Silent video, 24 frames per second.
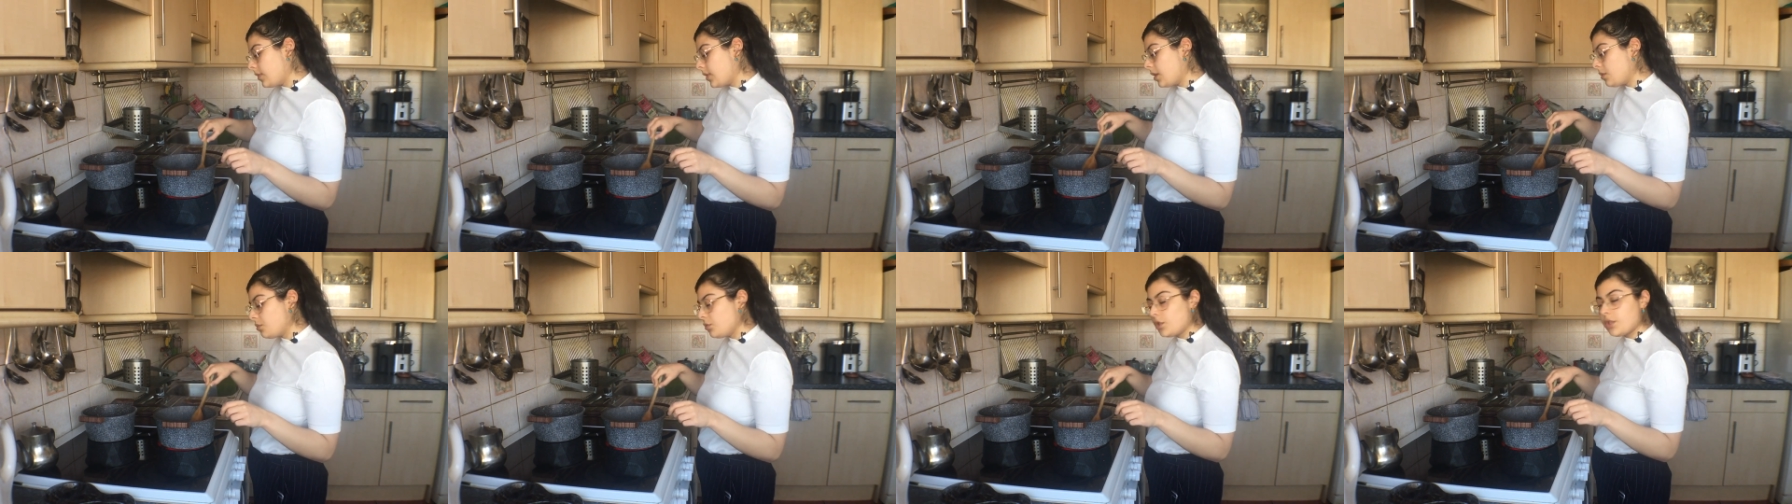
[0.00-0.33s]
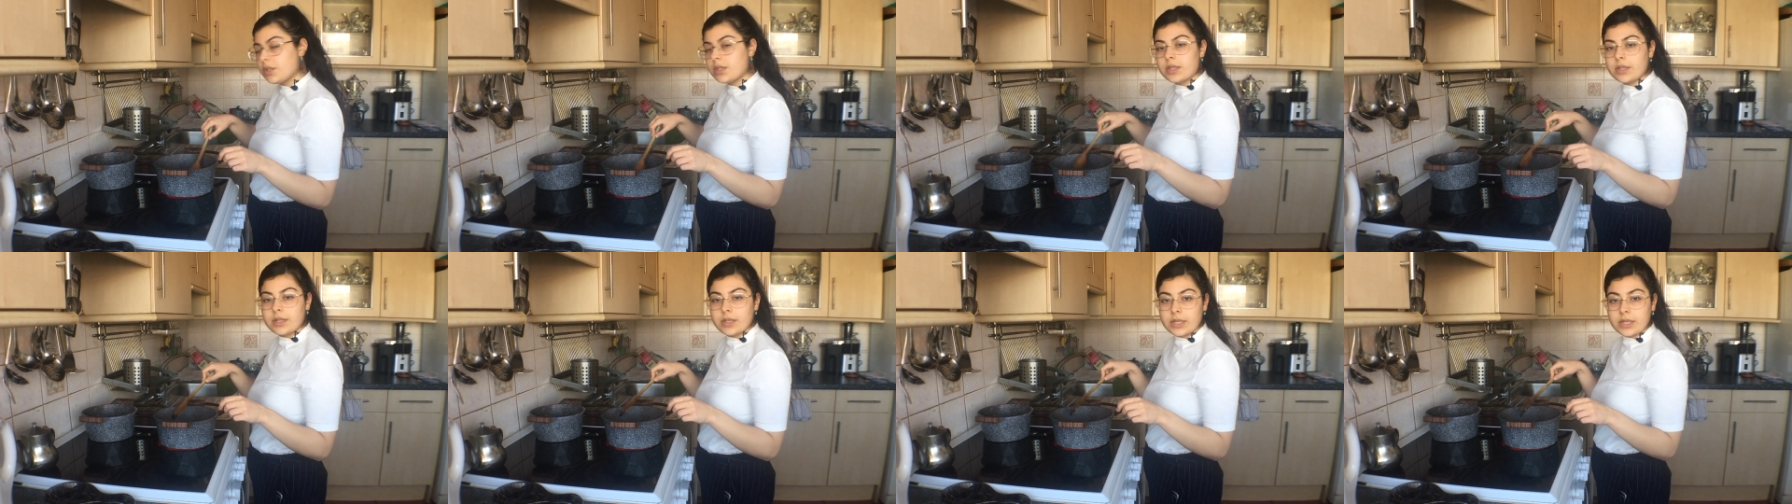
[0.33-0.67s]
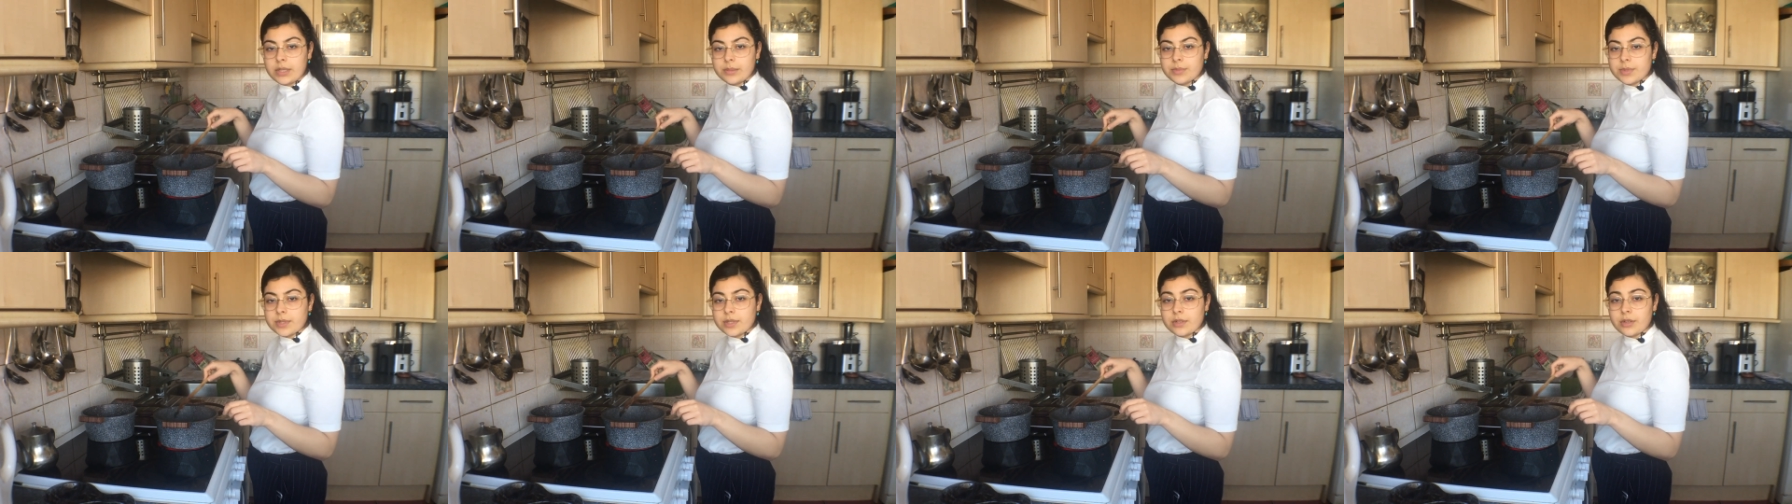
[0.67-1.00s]
I'm just going to
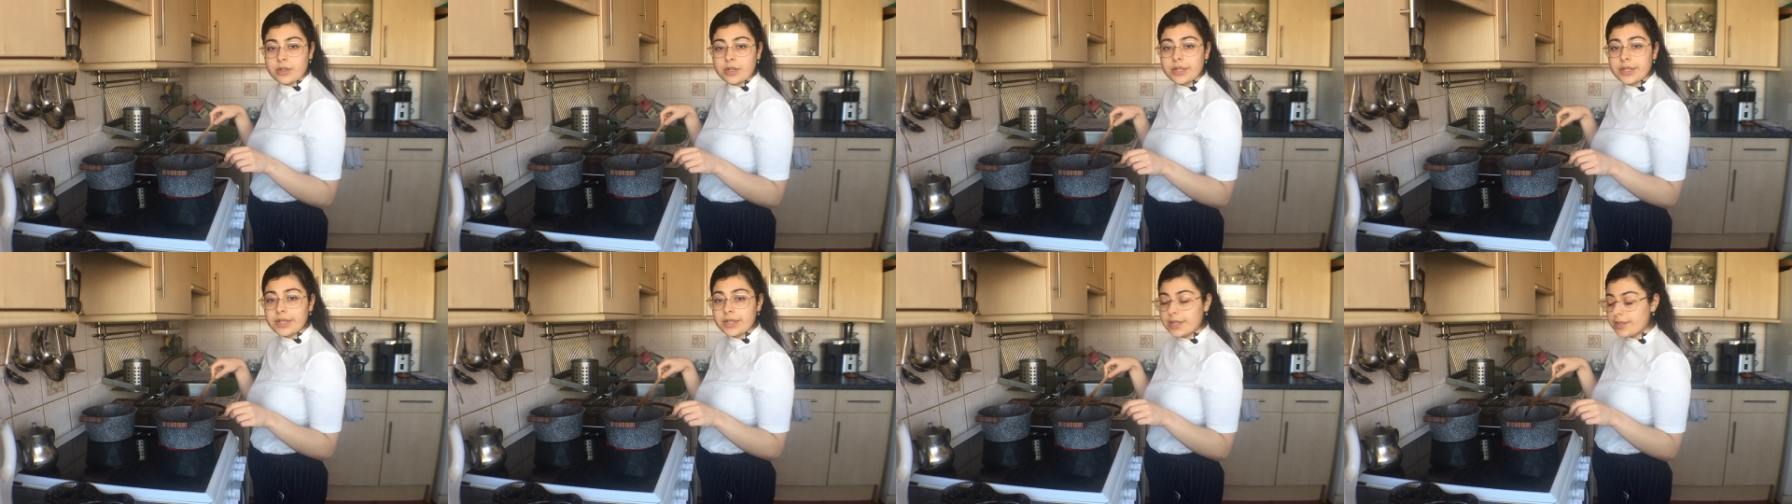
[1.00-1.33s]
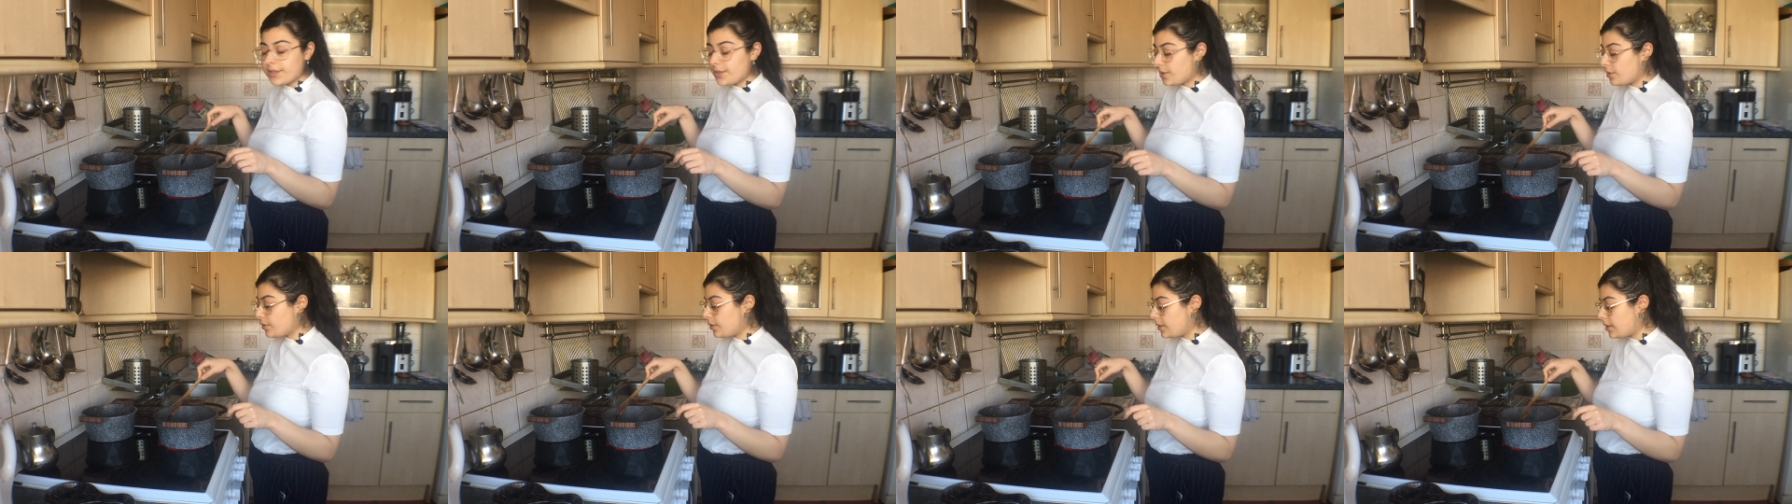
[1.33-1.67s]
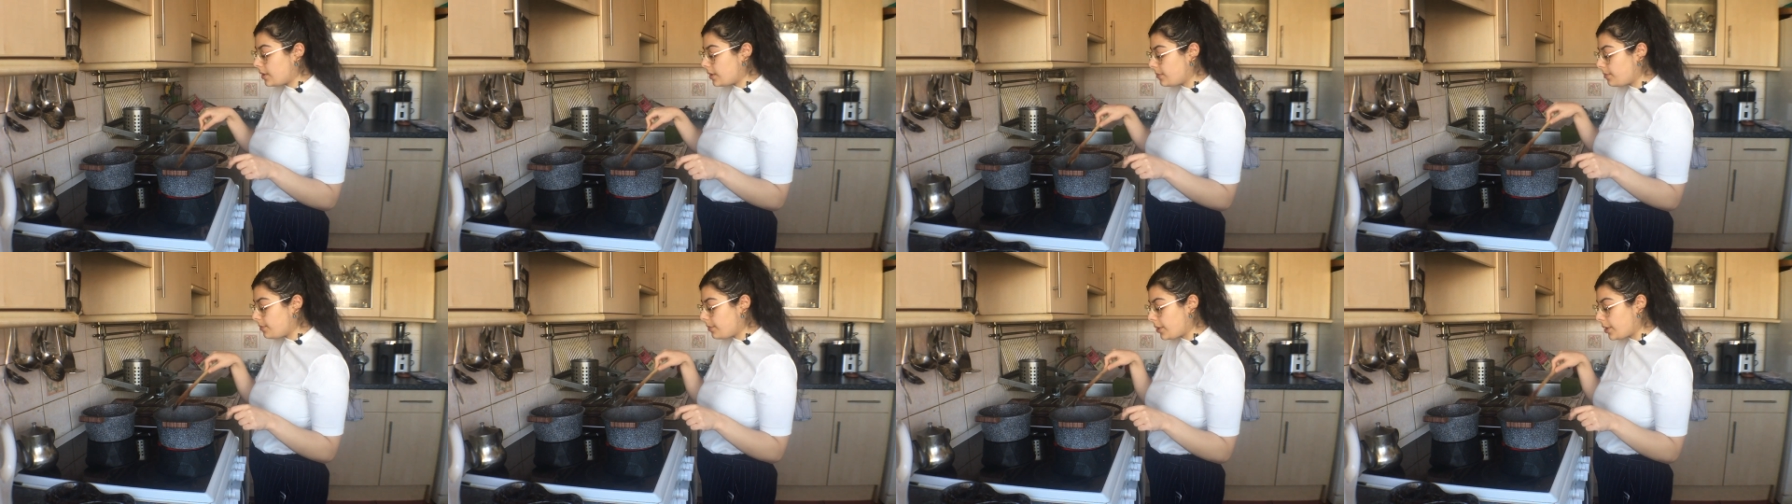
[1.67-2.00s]
keep stirring it so it
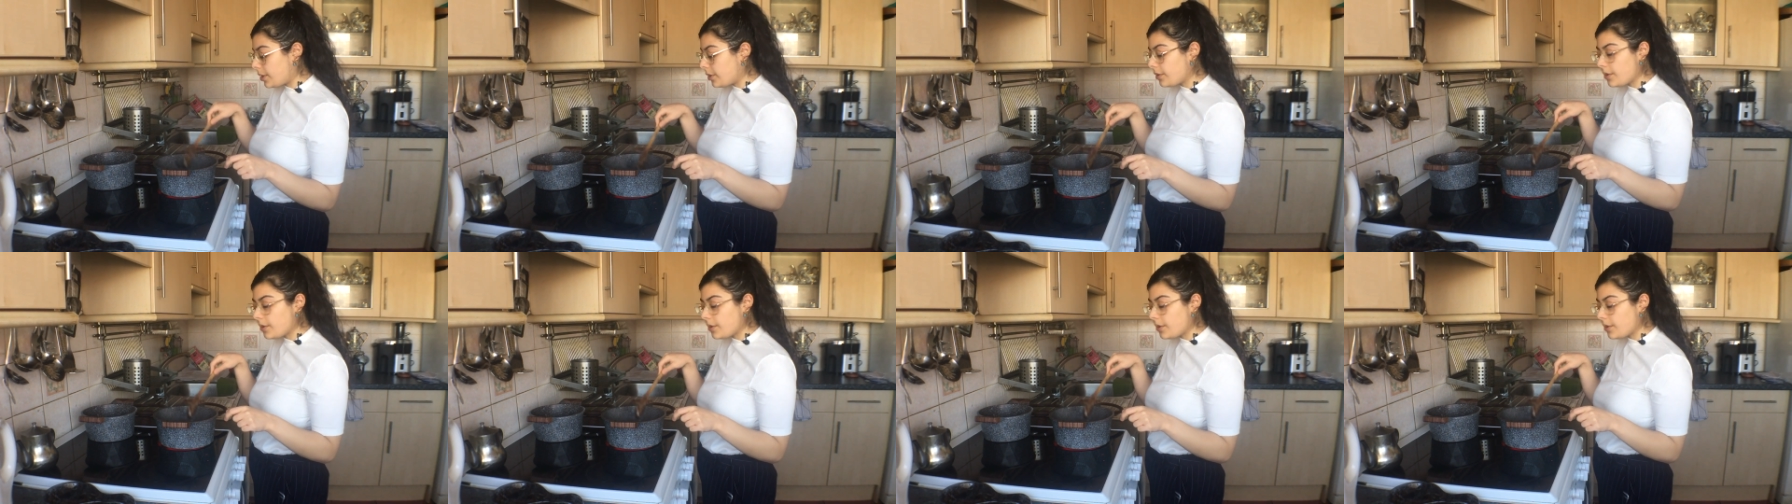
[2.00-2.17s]
doesn't burn,